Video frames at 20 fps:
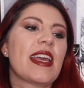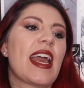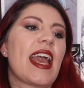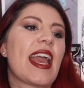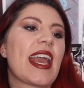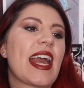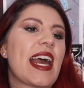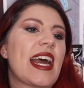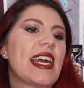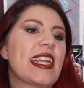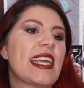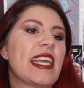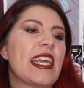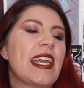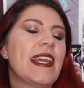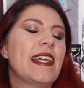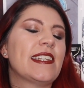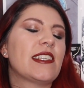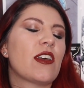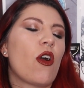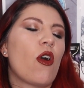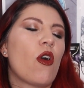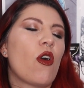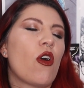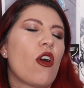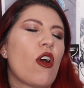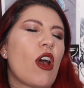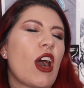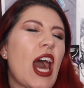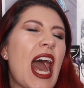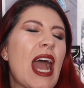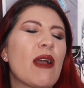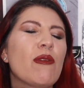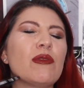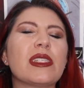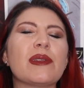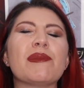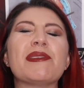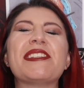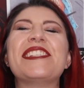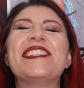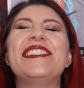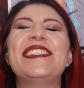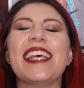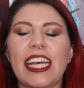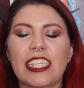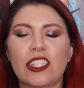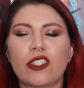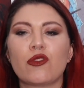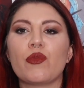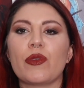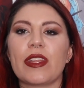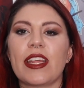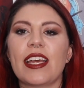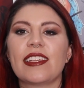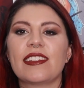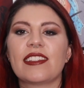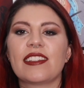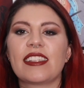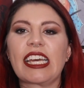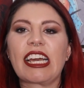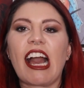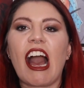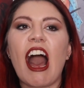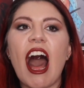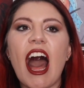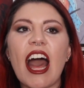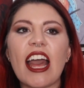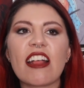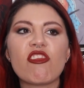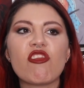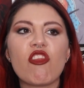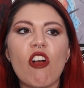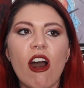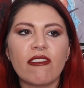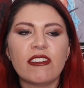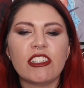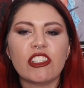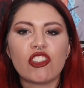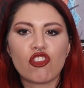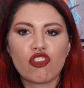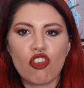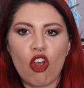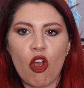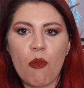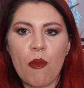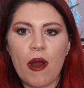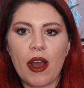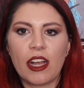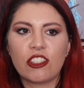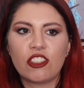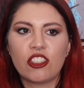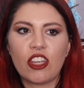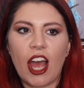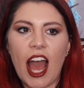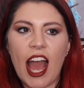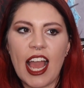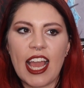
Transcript: And I was obsessed with it. Like, I loved it so much.